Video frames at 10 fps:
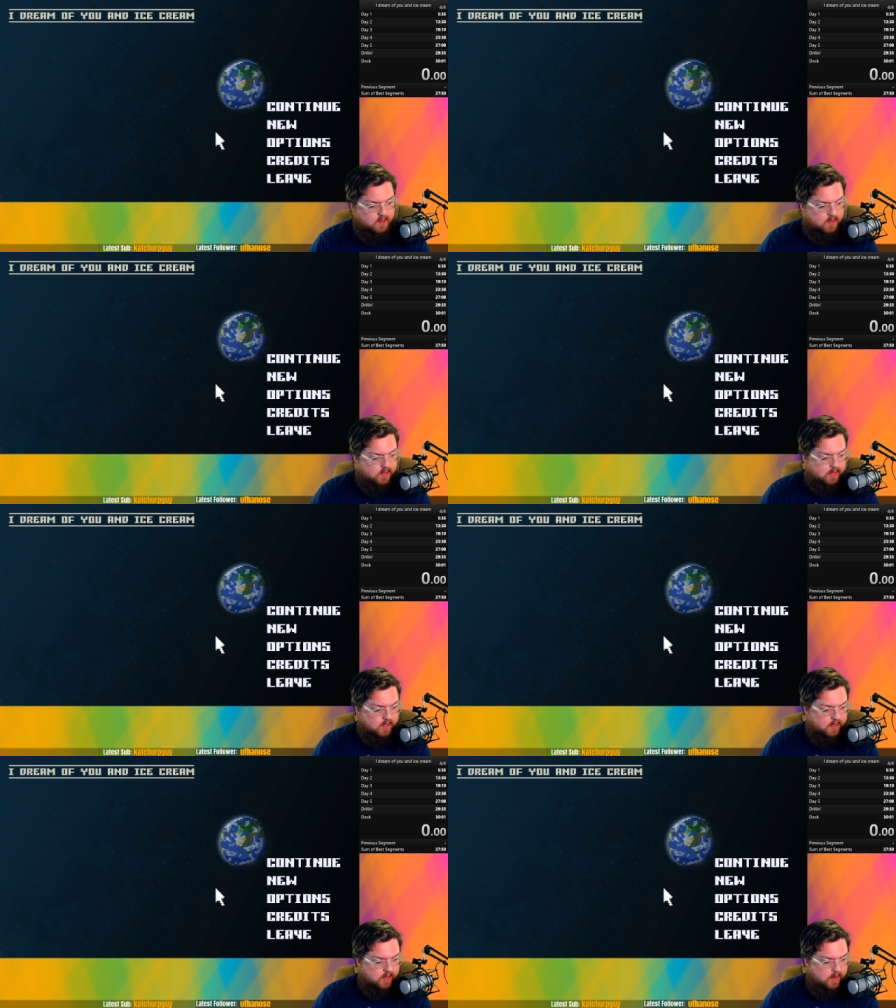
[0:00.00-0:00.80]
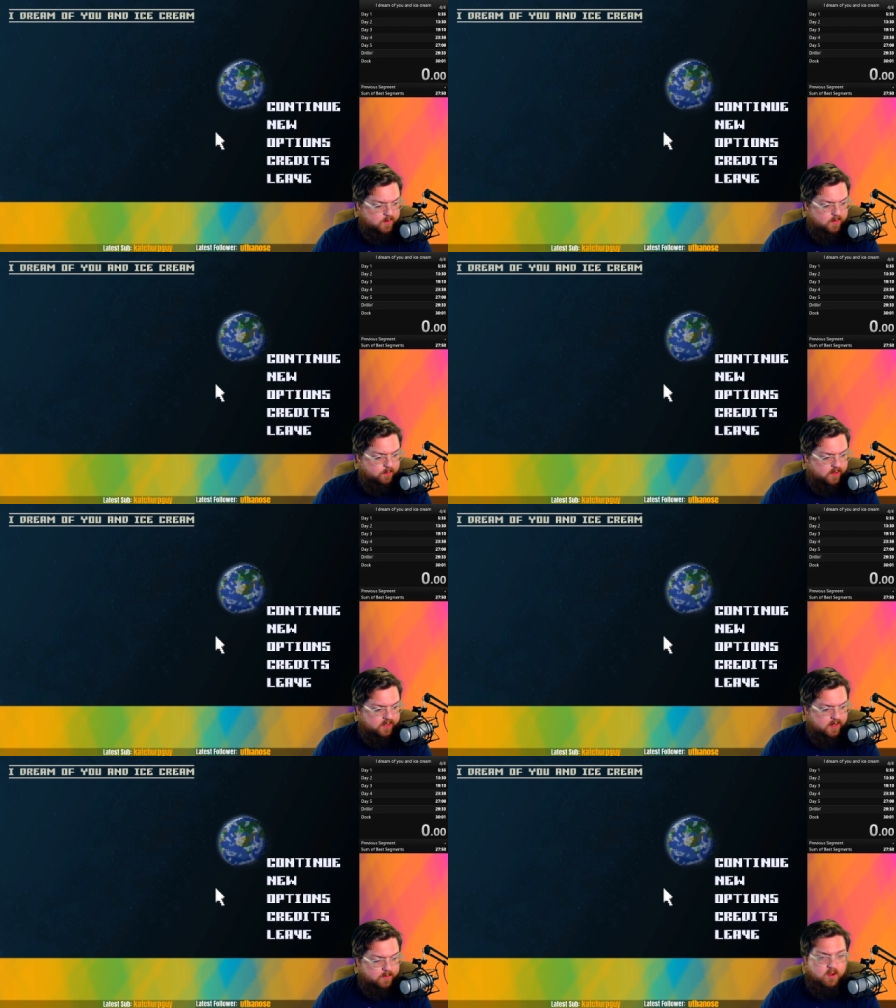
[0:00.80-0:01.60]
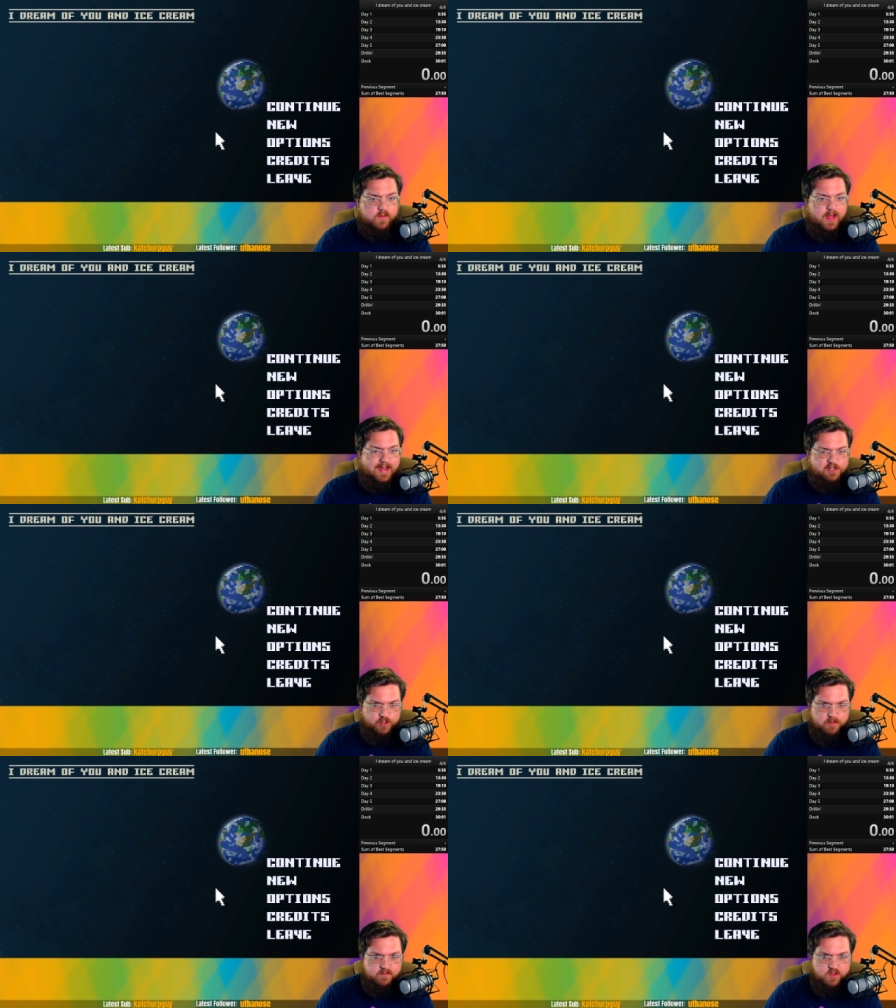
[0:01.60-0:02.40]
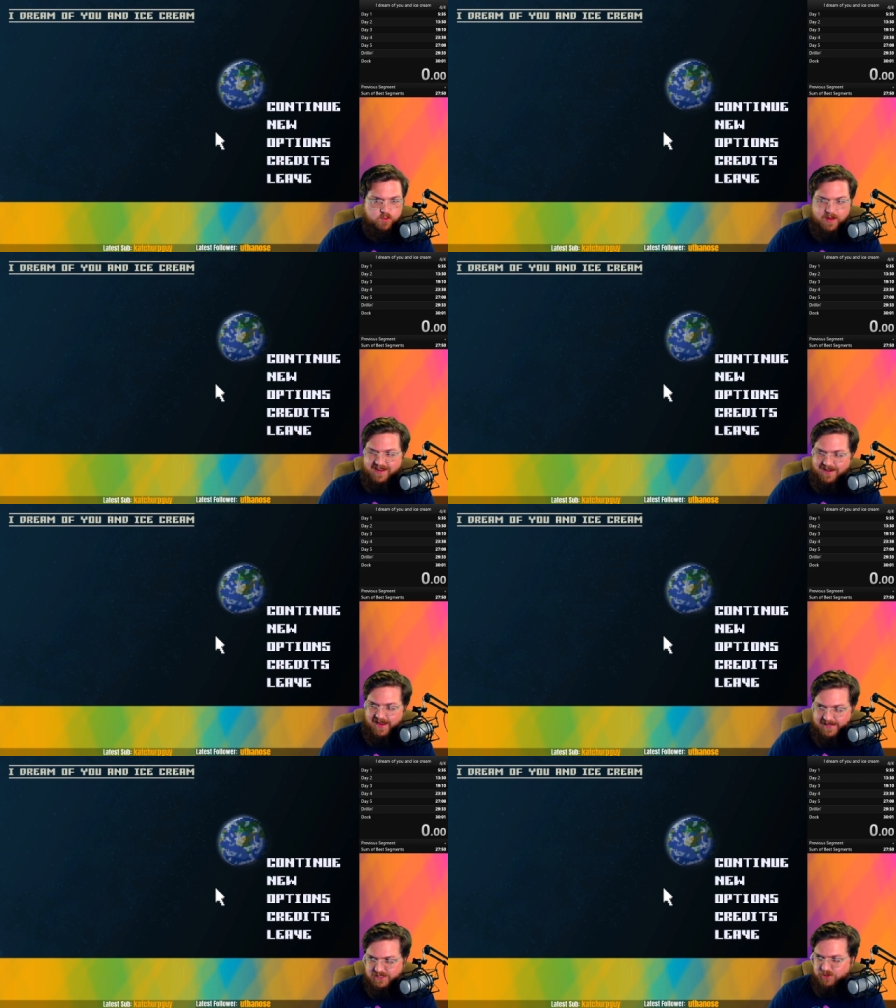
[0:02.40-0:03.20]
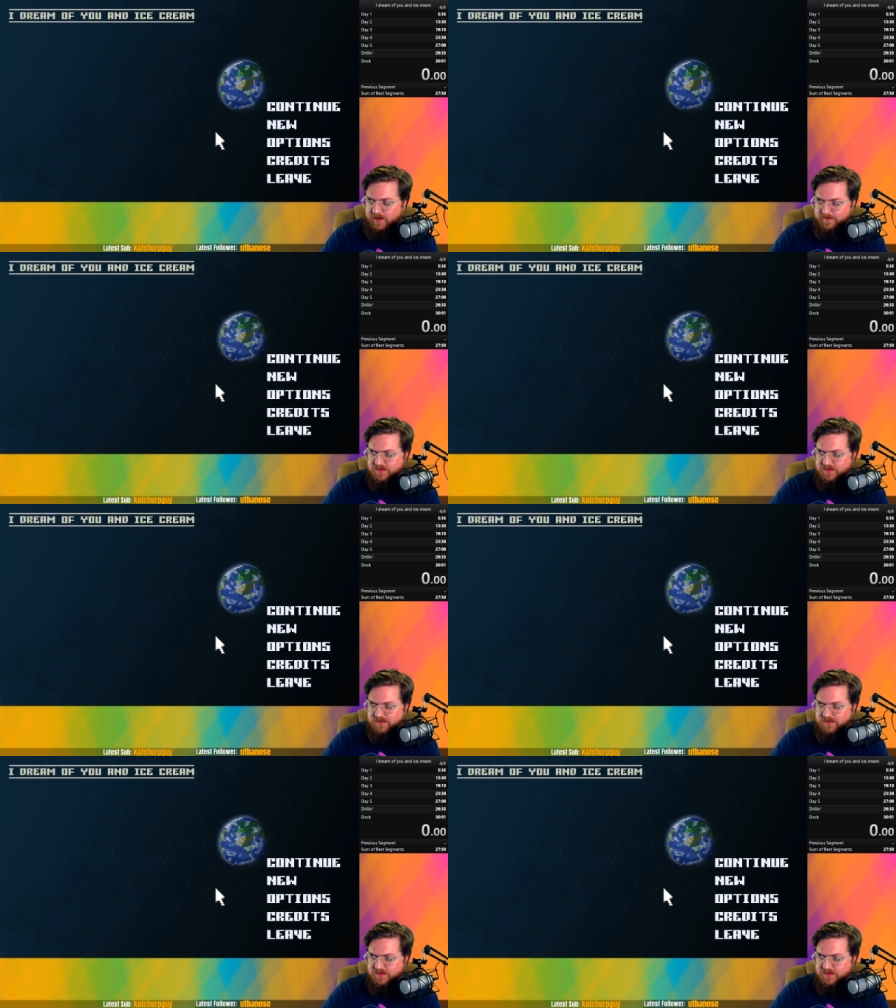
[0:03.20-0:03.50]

Uh, I'm going to be playing a game called I Dream of You and Ice Cream.